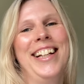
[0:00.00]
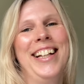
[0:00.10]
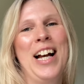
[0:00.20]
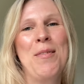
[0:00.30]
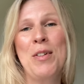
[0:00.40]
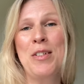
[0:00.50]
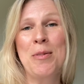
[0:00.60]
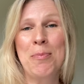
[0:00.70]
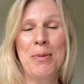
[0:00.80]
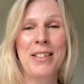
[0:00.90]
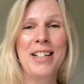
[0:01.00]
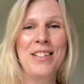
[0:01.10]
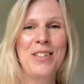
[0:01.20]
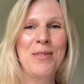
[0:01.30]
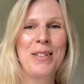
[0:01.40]
I'm going to
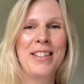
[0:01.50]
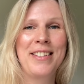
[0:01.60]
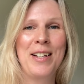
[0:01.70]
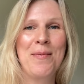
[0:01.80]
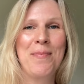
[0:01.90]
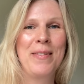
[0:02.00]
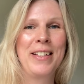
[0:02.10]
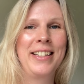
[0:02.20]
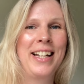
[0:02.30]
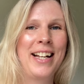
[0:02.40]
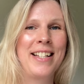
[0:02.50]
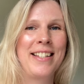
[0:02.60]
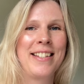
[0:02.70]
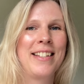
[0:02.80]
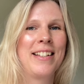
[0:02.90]
present you with some
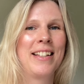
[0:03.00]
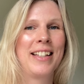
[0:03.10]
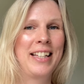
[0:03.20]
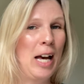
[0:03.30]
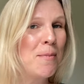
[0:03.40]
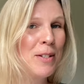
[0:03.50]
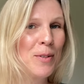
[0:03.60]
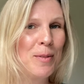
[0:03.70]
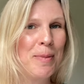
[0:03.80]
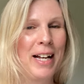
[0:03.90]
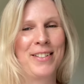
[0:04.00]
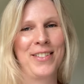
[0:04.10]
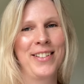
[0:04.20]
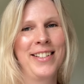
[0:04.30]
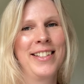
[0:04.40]
nice camisole
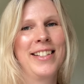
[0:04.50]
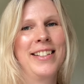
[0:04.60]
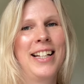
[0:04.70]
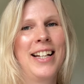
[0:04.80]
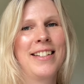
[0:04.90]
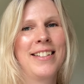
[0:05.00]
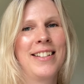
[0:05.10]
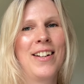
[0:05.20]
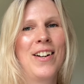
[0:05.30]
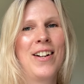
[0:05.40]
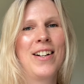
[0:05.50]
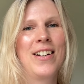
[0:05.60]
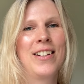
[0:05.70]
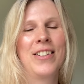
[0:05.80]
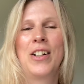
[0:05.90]
patterns that
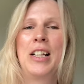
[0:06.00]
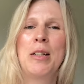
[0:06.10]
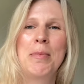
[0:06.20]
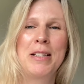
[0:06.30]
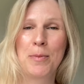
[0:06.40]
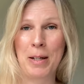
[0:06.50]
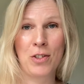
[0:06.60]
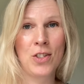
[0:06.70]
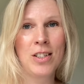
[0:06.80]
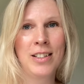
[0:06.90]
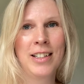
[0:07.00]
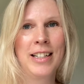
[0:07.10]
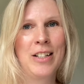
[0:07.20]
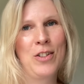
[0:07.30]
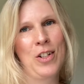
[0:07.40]
are a little bit special.
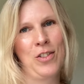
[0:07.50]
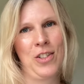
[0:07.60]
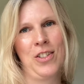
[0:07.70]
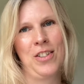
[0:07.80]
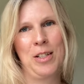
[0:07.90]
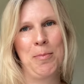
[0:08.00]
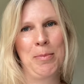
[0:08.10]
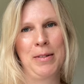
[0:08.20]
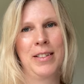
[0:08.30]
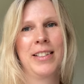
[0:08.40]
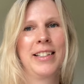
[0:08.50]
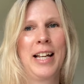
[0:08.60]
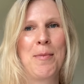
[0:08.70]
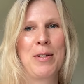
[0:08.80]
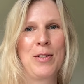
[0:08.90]
It's not just a simple
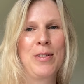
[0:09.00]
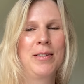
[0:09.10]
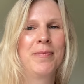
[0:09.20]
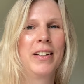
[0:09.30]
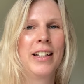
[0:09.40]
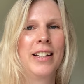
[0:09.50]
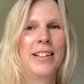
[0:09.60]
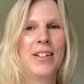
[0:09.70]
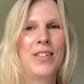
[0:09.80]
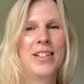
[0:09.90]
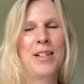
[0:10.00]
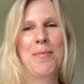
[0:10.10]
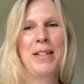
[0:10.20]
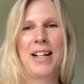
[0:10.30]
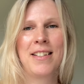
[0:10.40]
camisole. There is
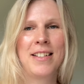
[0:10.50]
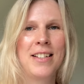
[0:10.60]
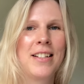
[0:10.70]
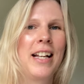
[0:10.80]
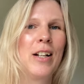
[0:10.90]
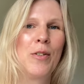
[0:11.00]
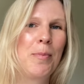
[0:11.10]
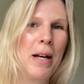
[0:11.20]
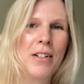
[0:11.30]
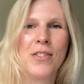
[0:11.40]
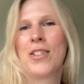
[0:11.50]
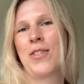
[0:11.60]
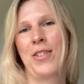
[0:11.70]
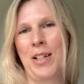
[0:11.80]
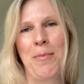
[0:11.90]
some nice detail or pattern
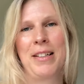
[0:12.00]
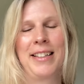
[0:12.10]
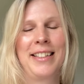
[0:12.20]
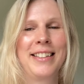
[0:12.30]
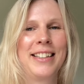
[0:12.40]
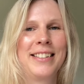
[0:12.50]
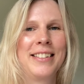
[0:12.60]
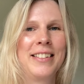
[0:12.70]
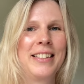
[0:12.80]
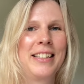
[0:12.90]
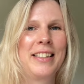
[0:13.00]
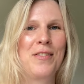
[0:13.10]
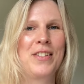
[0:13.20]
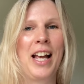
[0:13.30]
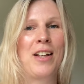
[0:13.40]
or something like that that
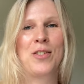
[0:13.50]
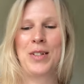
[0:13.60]
gives extra